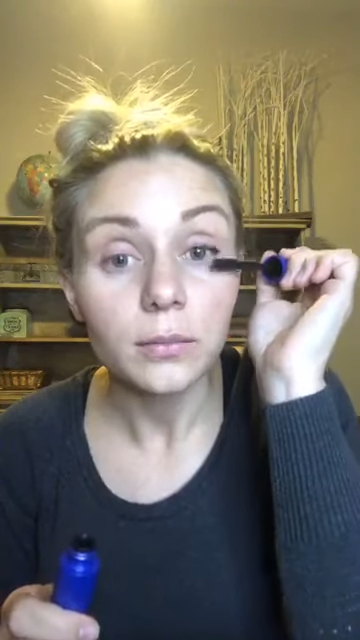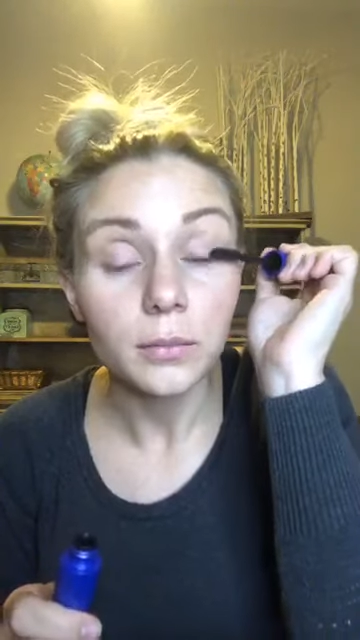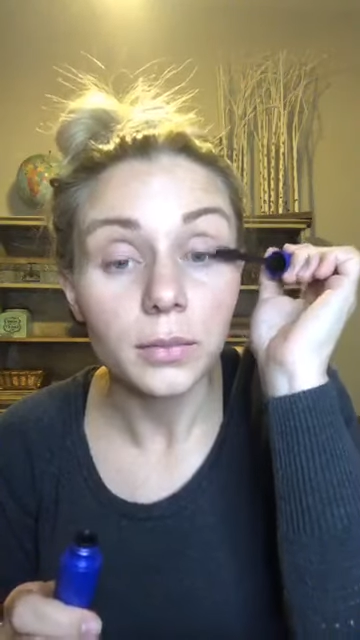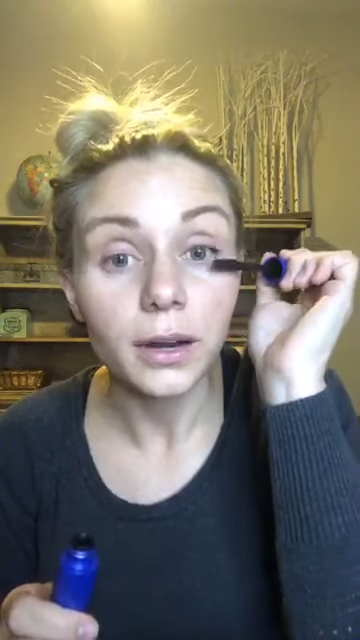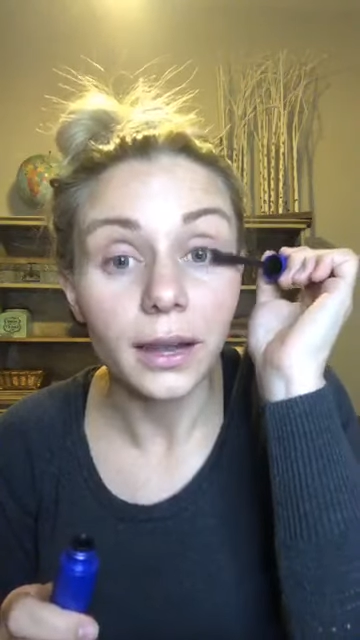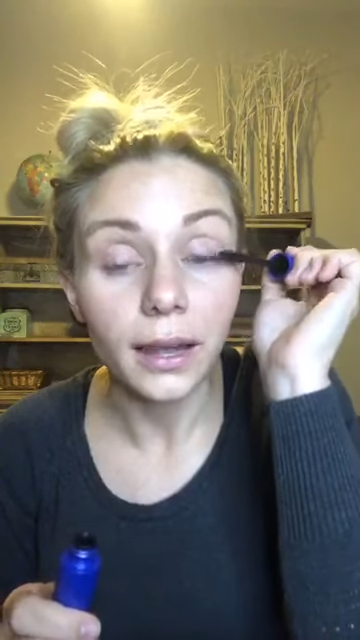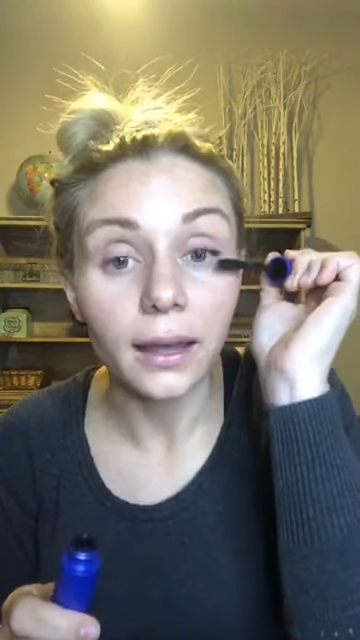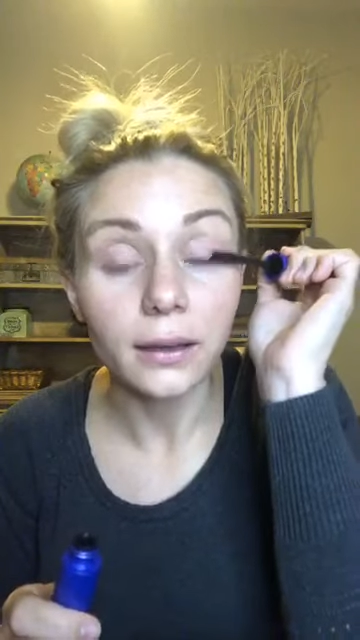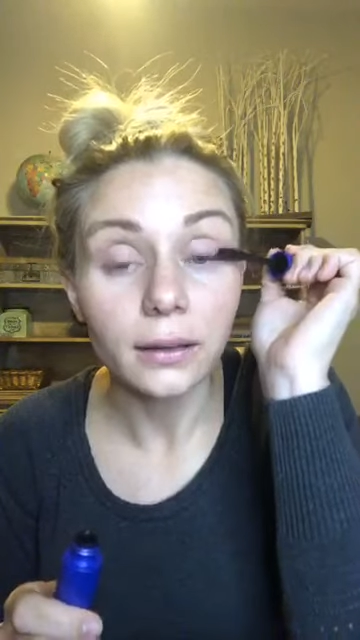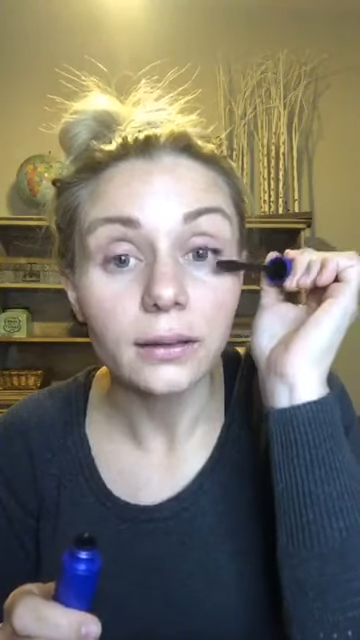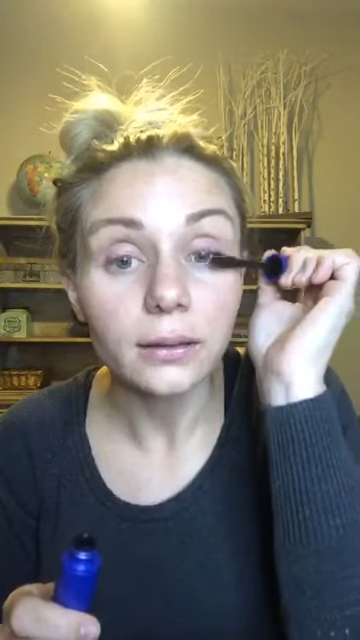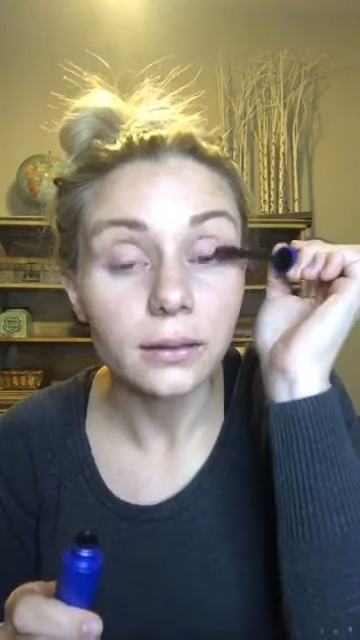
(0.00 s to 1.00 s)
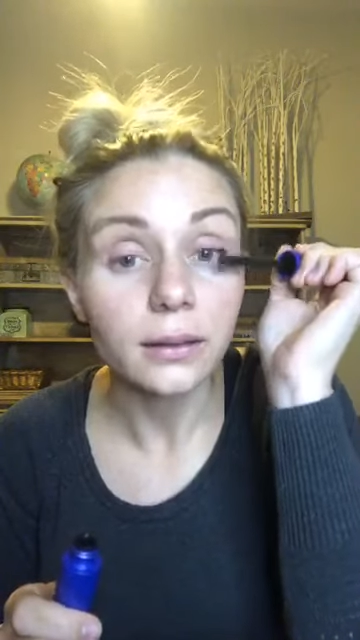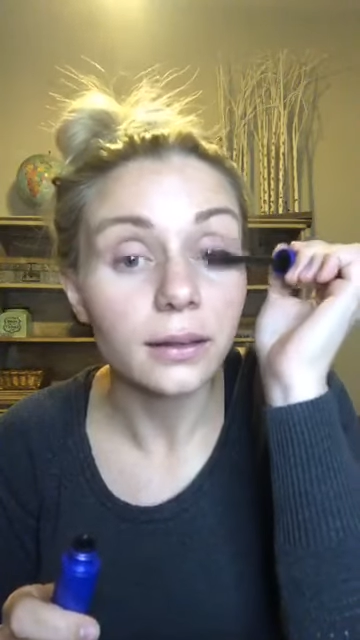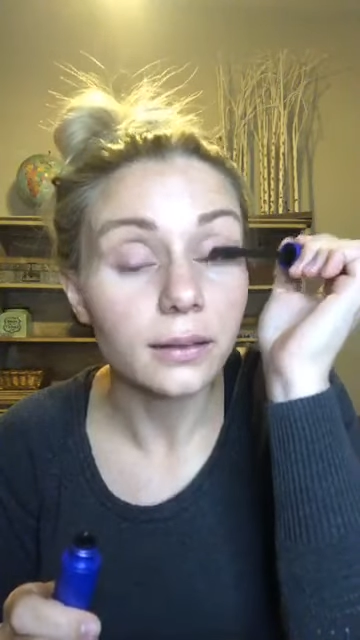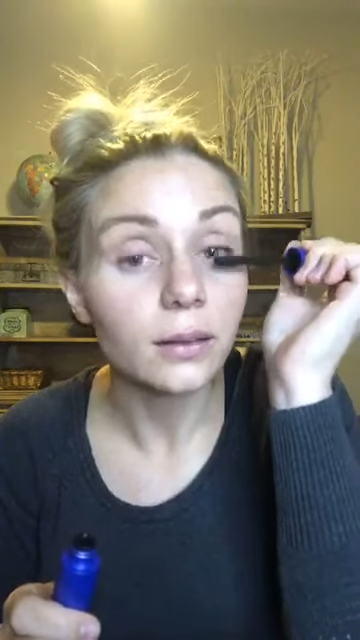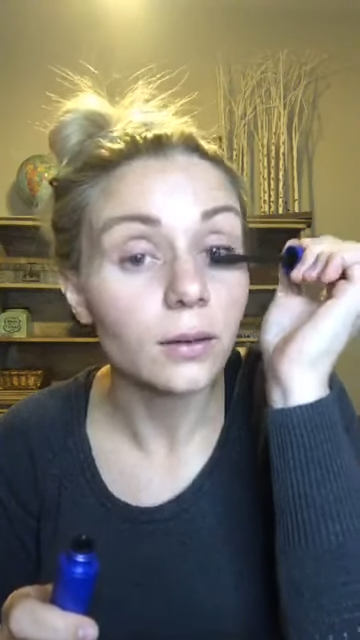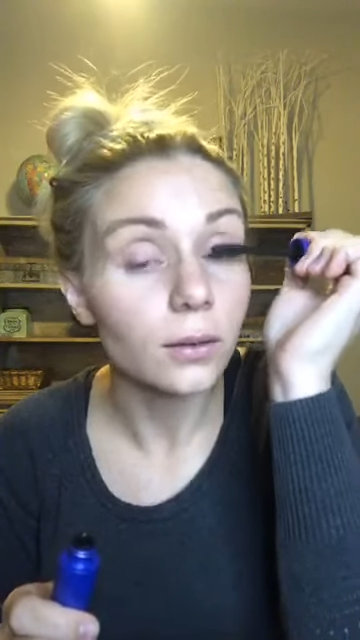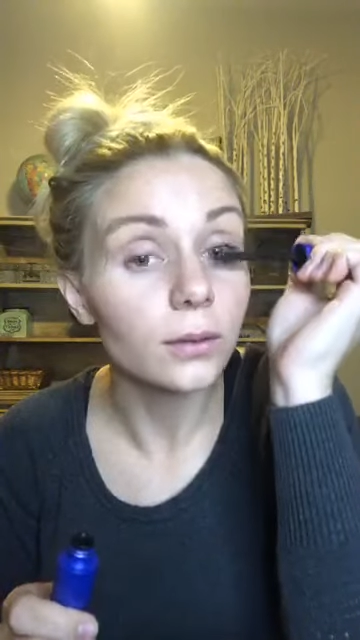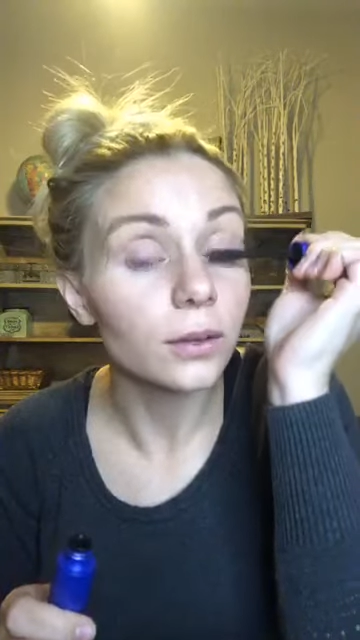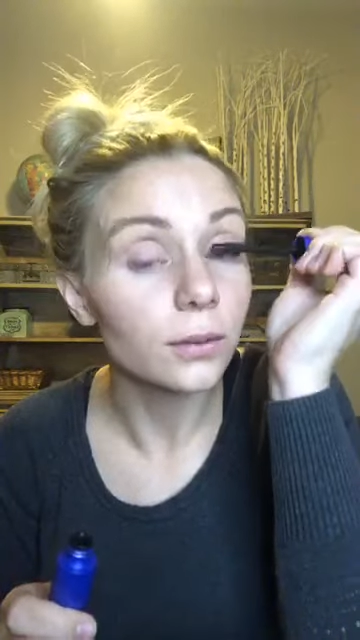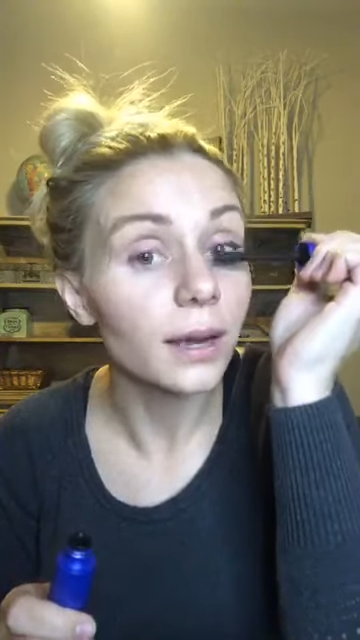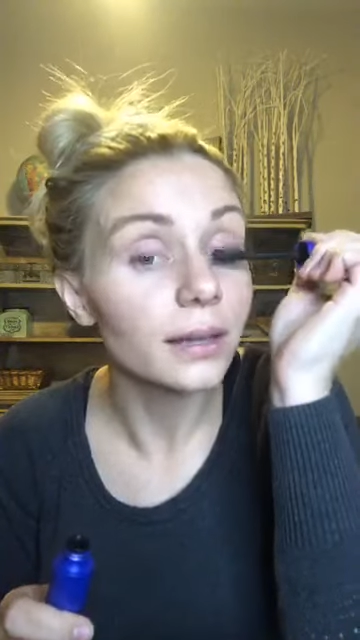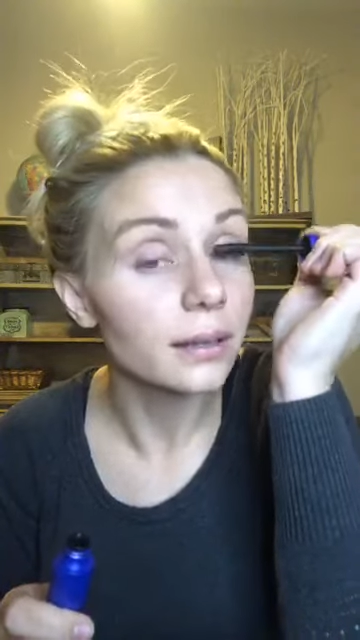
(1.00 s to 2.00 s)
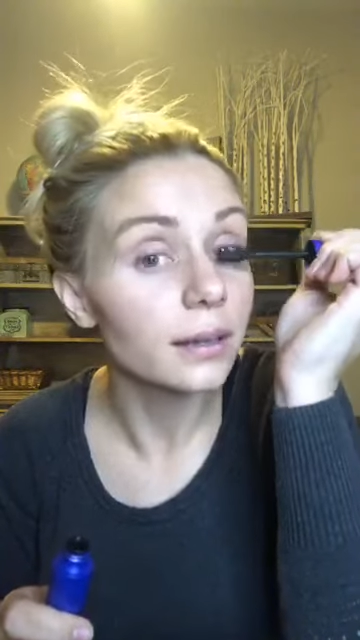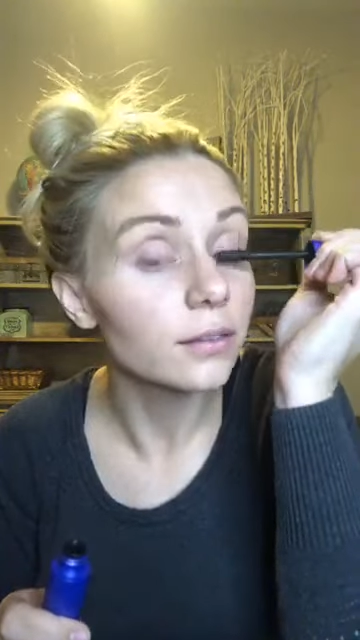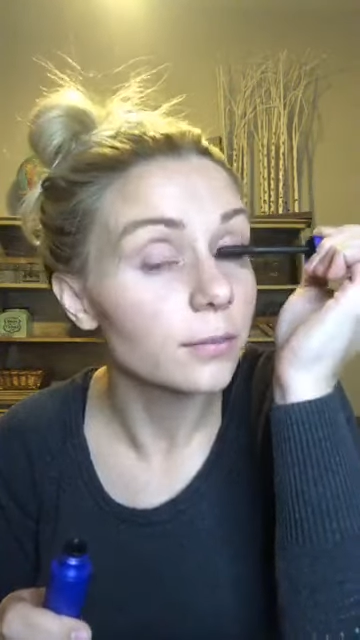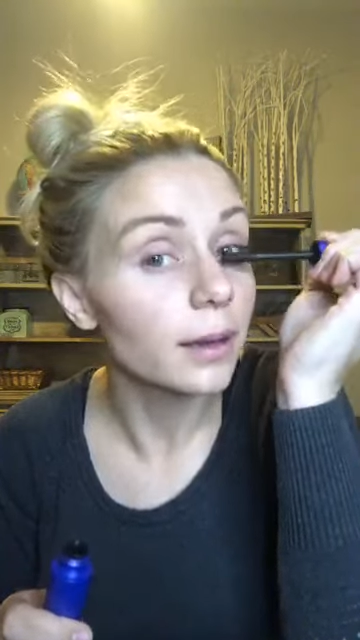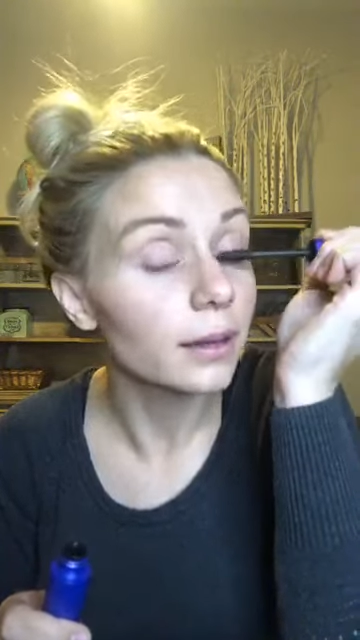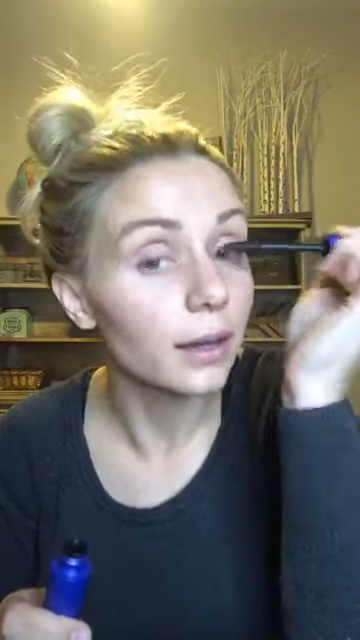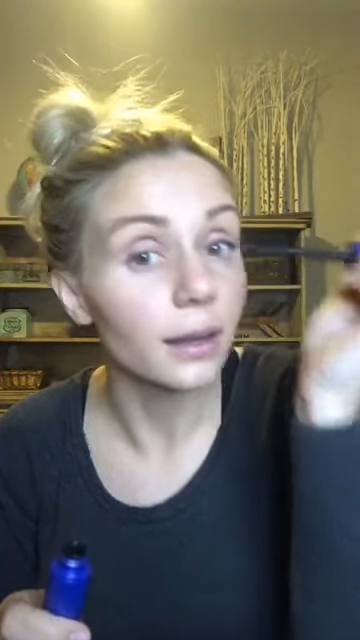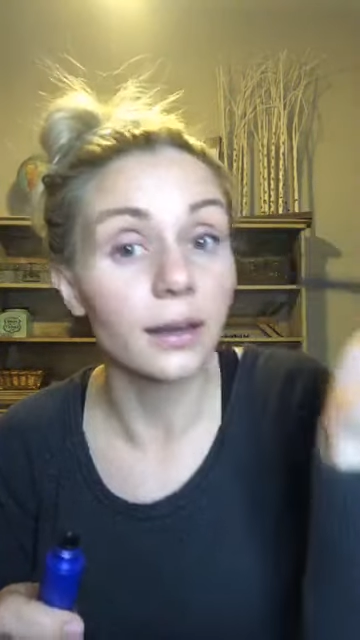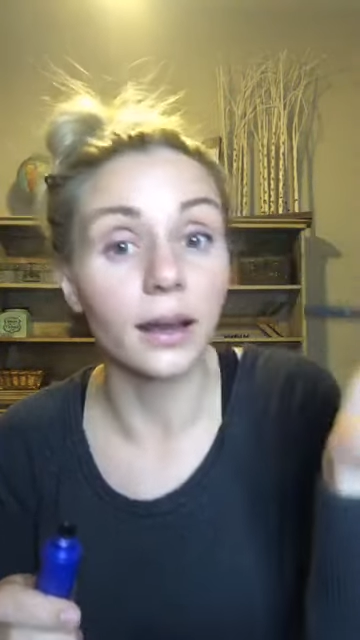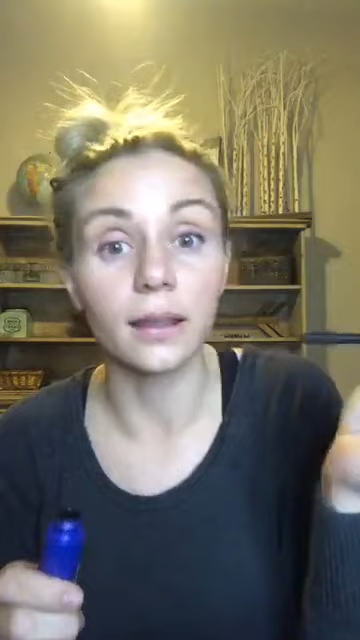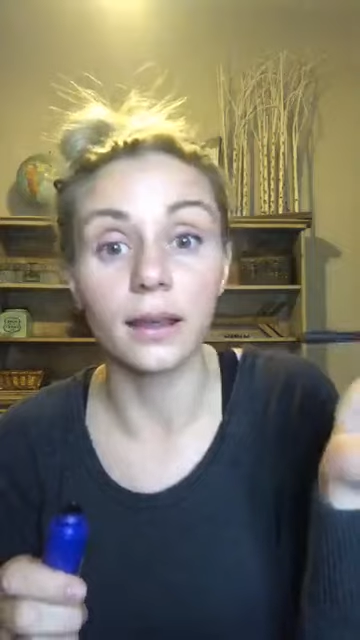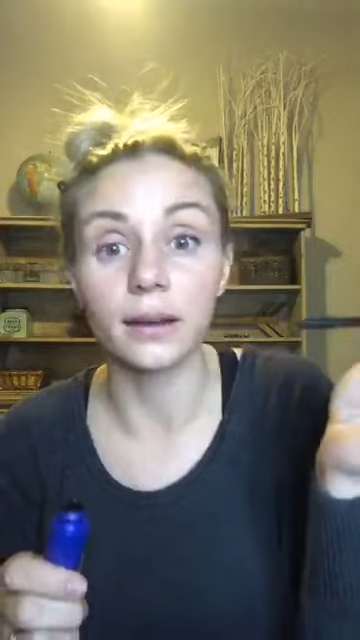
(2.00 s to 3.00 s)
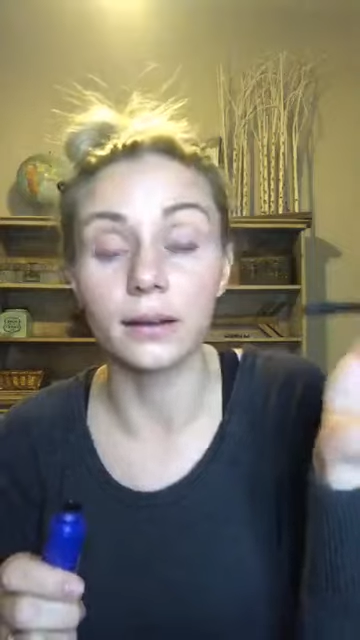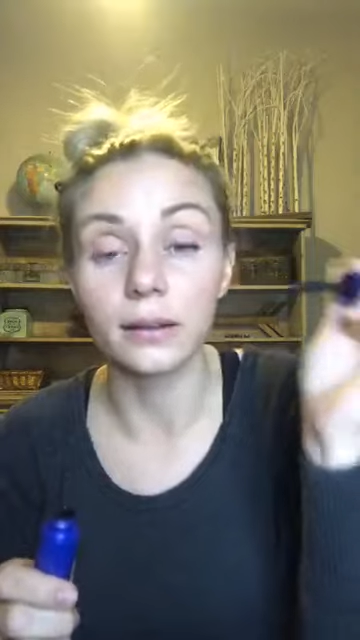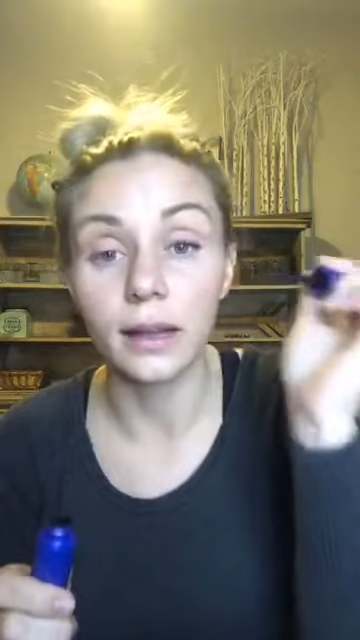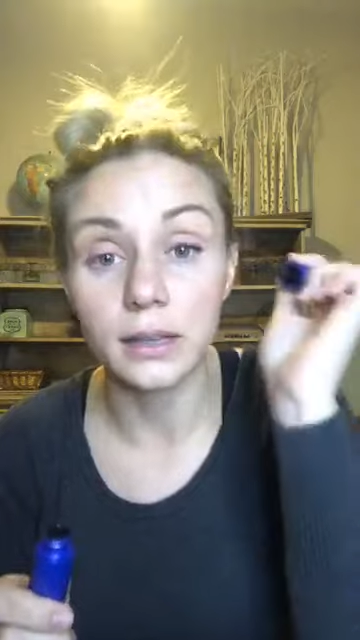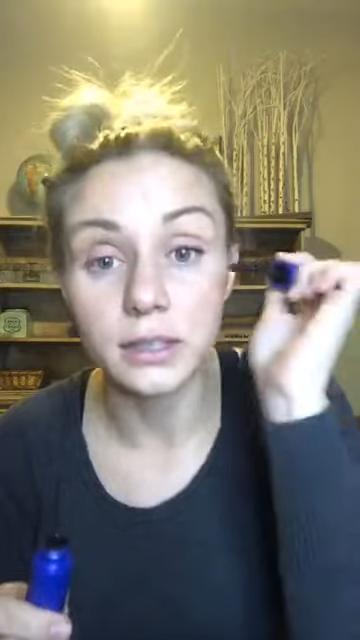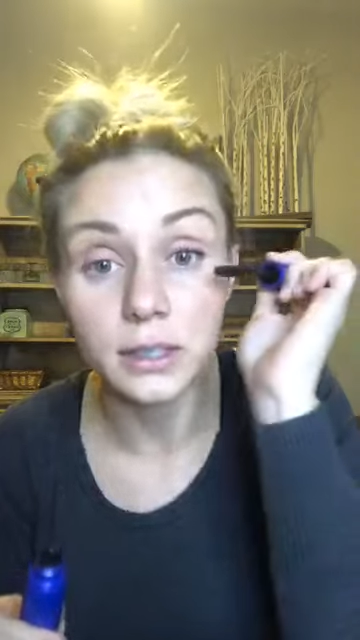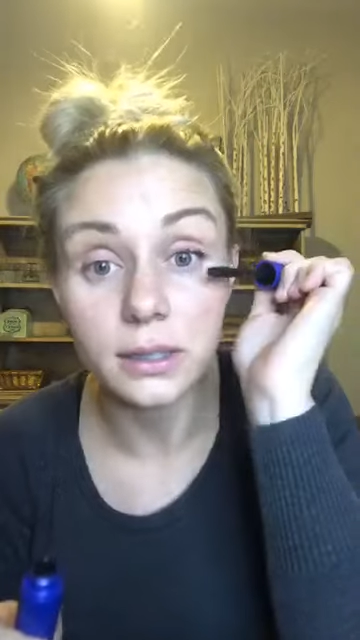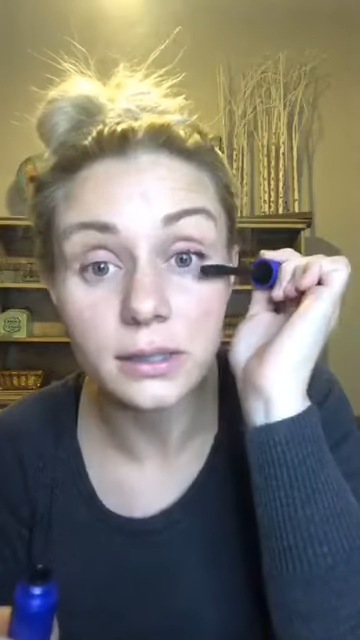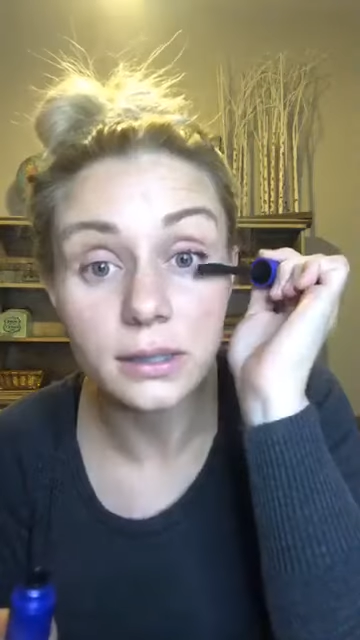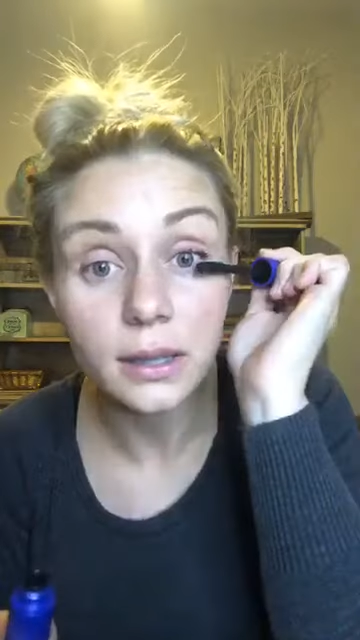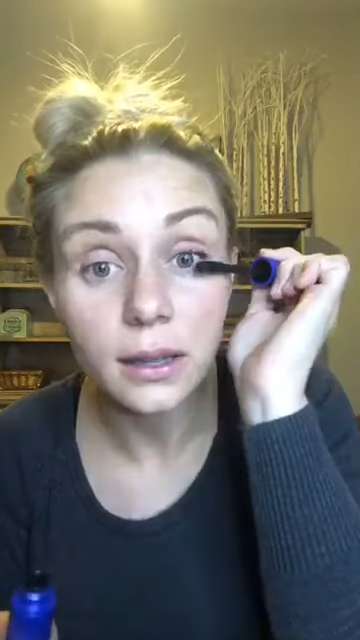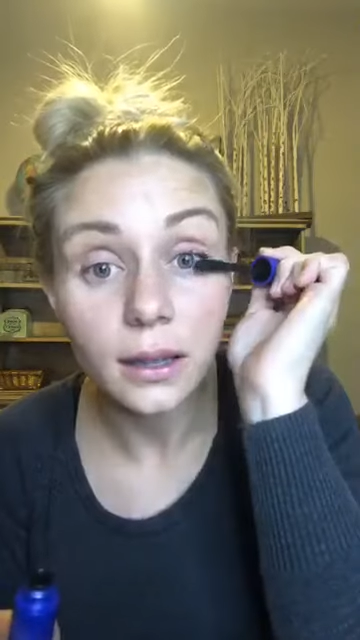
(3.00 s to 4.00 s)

brand, this whole new idea of magnetic eyeliner and lashes.